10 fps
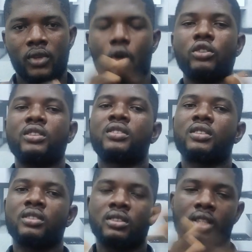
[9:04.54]
or the
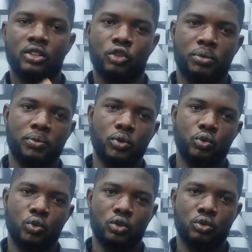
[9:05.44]
settings as some people
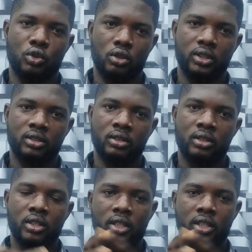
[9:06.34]
would want to call it.